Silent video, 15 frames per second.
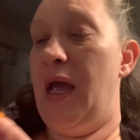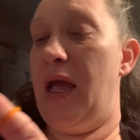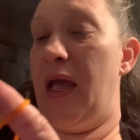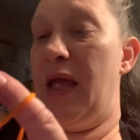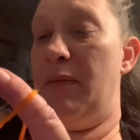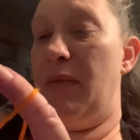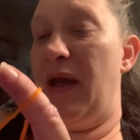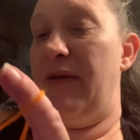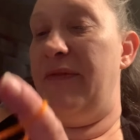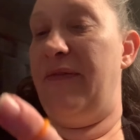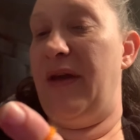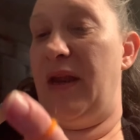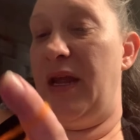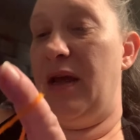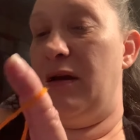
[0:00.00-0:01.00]
In my
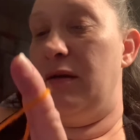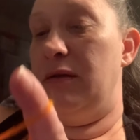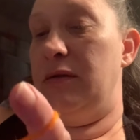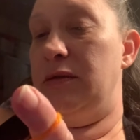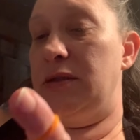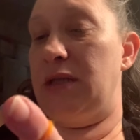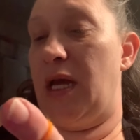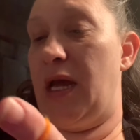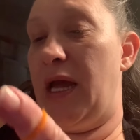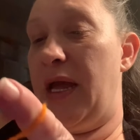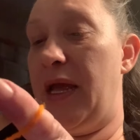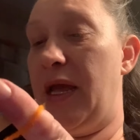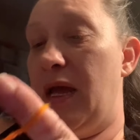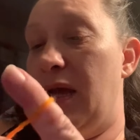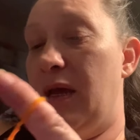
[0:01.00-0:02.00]
videos,
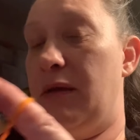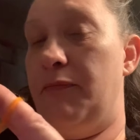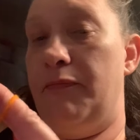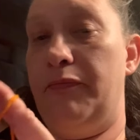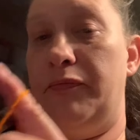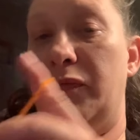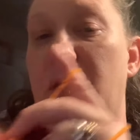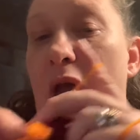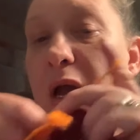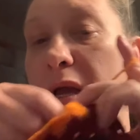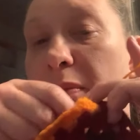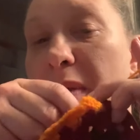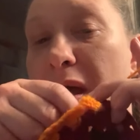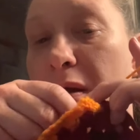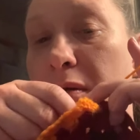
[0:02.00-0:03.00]
I talk
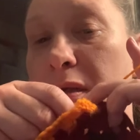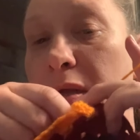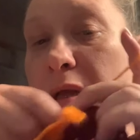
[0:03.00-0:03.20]
about